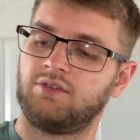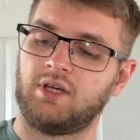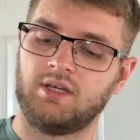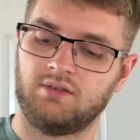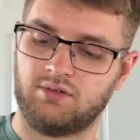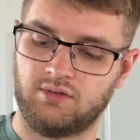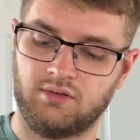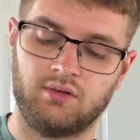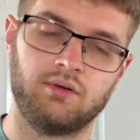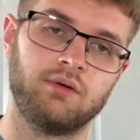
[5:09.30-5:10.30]
skates,
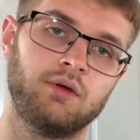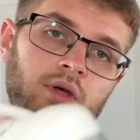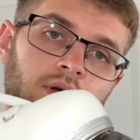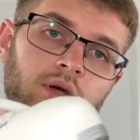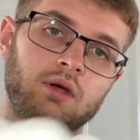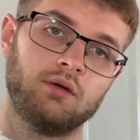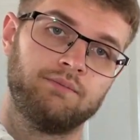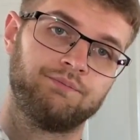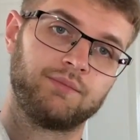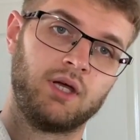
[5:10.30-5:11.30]

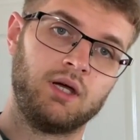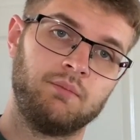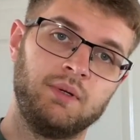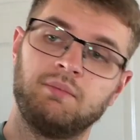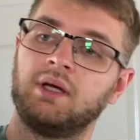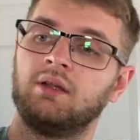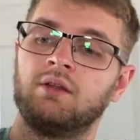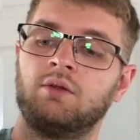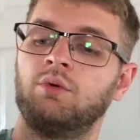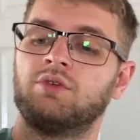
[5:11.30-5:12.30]
a bit bigger than
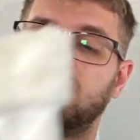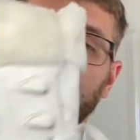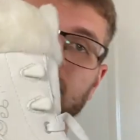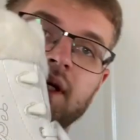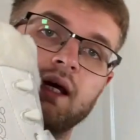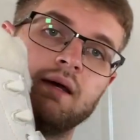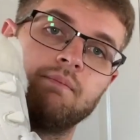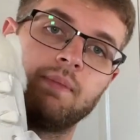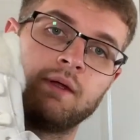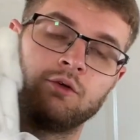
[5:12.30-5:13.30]
the ones I normally get,
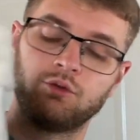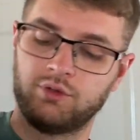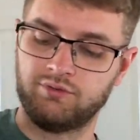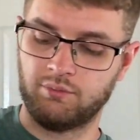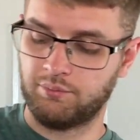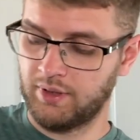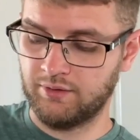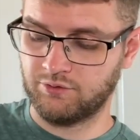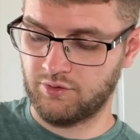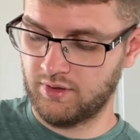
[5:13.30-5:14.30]
and also a different
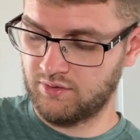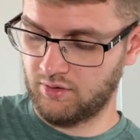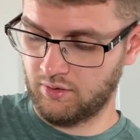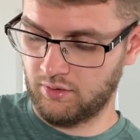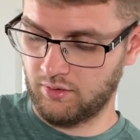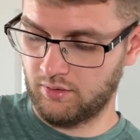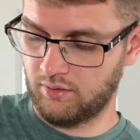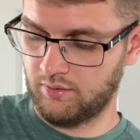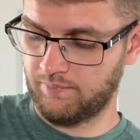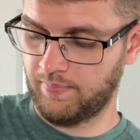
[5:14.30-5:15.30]
brand. So these are
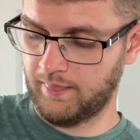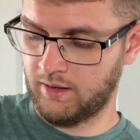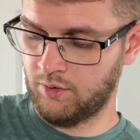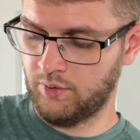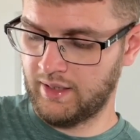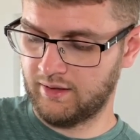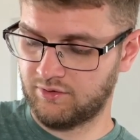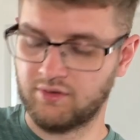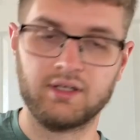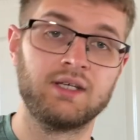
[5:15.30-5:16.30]

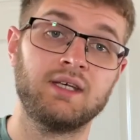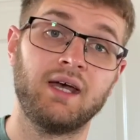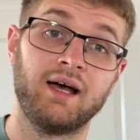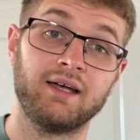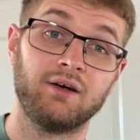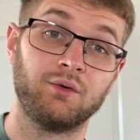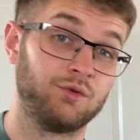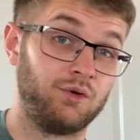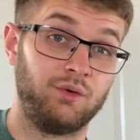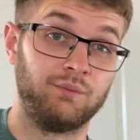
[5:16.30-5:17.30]
OXEIO,
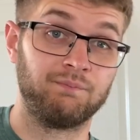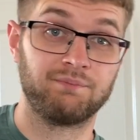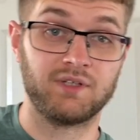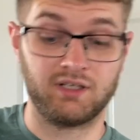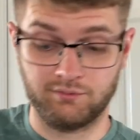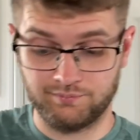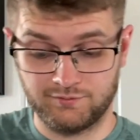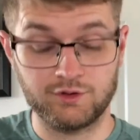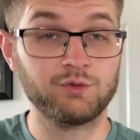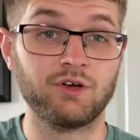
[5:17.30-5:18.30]
so you know,
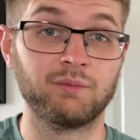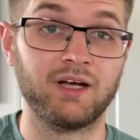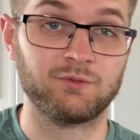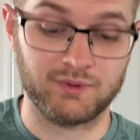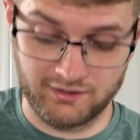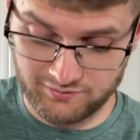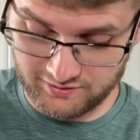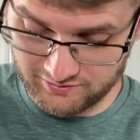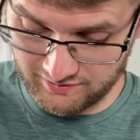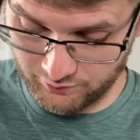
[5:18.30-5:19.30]
you tell me how to pronounce that
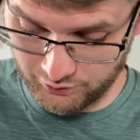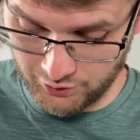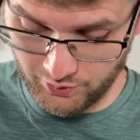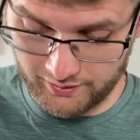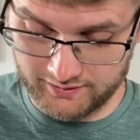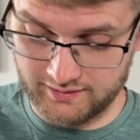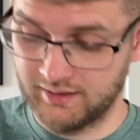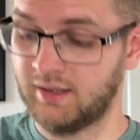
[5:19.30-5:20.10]
because I've got no idea.